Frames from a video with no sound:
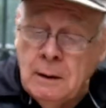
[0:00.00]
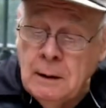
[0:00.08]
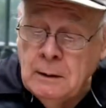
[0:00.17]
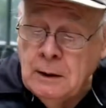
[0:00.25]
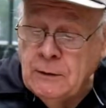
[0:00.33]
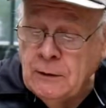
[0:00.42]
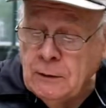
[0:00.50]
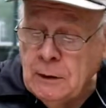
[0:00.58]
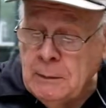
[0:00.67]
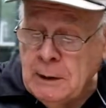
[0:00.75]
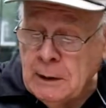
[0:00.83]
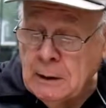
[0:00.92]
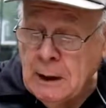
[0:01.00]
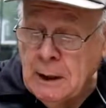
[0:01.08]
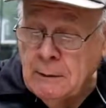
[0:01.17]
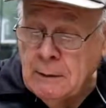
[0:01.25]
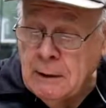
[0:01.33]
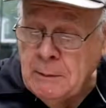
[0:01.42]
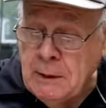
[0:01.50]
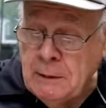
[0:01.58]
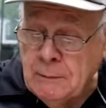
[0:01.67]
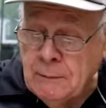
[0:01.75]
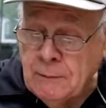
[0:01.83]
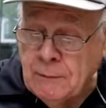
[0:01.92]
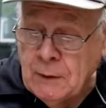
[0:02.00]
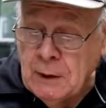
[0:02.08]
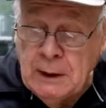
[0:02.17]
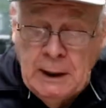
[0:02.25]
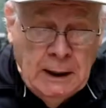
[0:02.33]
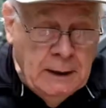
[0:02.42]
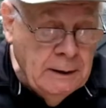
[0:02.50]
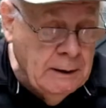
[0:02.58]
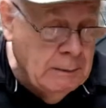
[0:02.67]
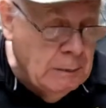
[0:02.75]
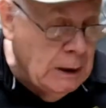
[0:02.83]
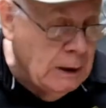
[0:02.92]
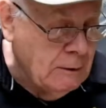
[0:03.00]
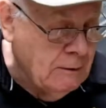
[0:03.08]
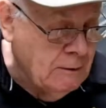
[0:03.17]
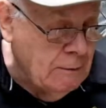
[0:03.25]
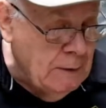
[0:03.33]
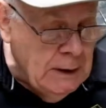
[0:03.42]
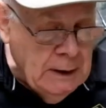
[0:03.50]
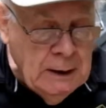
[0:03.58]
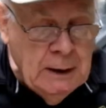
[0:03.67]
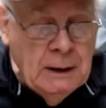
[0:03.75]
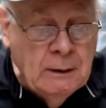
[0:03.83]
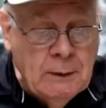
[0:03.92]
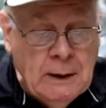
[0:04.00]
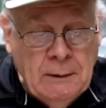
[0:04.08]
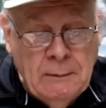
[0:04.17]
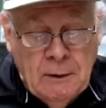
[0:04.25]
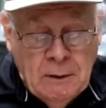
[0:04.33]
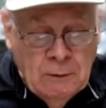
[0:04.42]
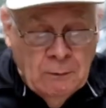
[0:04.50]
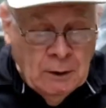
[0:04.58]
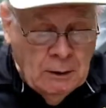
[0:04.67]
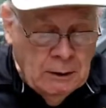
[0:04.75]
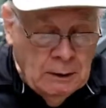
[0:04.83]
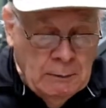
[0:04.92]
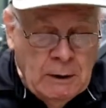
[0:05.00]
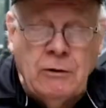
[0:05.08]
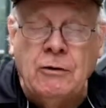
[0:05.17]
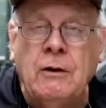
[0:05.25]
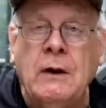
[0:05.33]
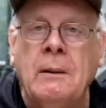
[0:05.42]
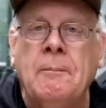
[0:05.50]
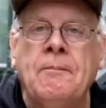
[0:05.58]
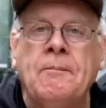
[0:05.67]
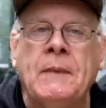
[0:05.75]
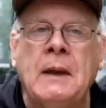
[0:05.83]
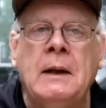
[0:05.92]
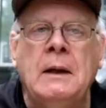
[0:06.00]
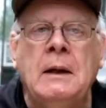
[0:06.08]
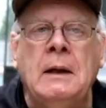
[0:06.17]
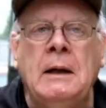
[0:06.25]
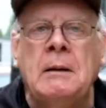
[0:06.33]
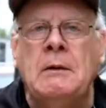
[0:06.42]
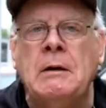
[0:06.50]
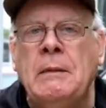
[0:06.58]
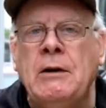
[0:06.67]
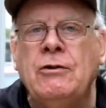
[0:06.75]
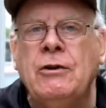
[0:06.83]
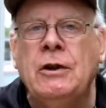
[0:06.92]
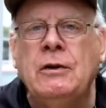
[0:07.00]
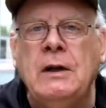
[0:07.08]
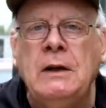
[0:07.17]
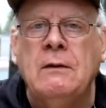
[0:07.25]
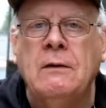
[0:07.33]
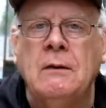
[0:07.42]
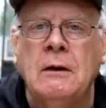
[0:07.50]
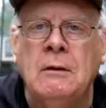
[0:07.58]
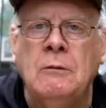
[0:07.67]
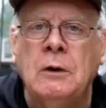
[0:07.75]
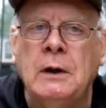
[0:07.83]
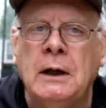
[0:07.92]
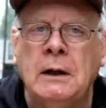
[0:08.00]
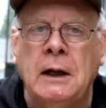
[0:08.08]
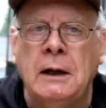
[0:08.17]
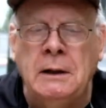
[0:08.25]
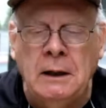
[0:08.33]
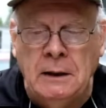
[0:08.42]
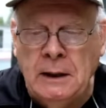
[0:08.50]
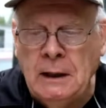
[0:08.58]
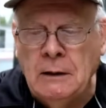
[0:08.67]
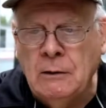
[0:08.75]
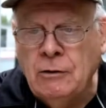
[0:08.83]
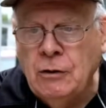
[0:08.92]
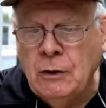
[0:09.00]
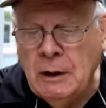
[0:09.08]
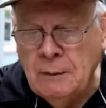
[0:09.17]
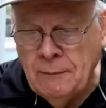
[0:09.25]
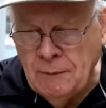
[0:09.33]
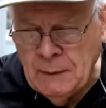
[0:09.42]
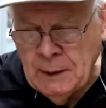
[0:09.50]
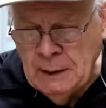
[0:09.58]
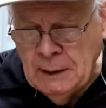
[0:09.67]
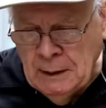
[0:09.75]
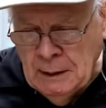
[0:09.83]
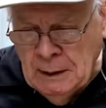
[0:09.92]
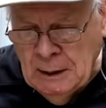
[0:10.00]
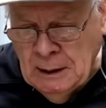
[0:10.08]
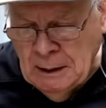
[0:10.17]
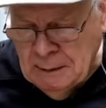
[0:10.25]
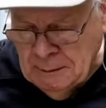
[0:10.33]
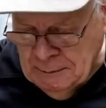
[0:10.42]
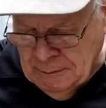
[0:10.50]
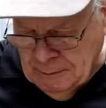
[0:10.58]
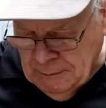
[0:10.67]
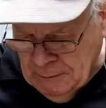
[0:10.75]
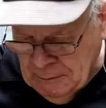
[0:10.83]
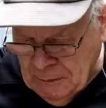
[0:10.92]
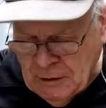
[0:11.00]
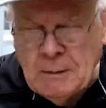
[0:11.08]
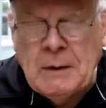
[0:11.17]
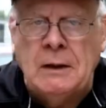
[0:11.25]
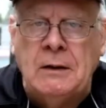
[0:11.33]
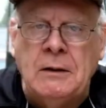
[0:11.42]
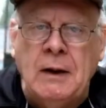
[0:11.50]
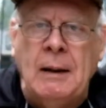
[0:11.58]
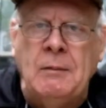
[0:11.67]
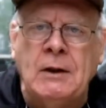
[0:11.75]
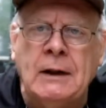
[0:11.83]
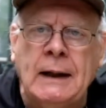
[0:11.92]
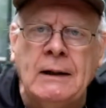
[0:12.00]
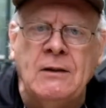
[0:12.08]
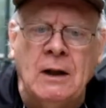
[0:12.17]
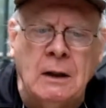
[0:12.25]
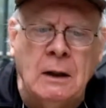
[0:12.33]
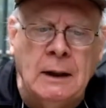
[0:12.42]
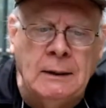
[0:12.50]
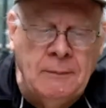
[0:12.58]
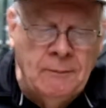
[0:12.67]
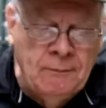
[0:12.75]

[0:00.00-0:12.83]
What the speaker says: unless it's going to make a liar out of me. Got an 8 in a box. Anyway, we're going to measure them, and I'm going to measure the teeth, and we'll get an idea on that, and I'll show you some of the types of cuts I got